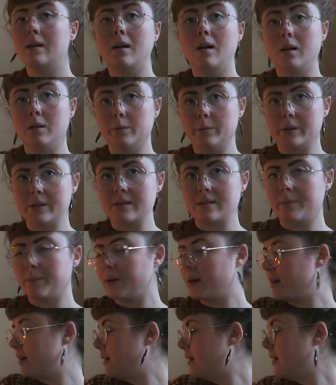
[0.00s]
always some
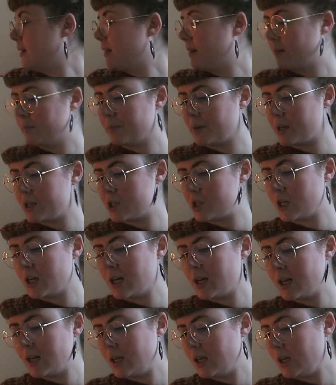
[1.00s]
honey in my
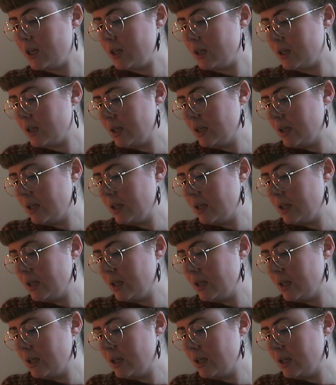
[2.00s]
chai.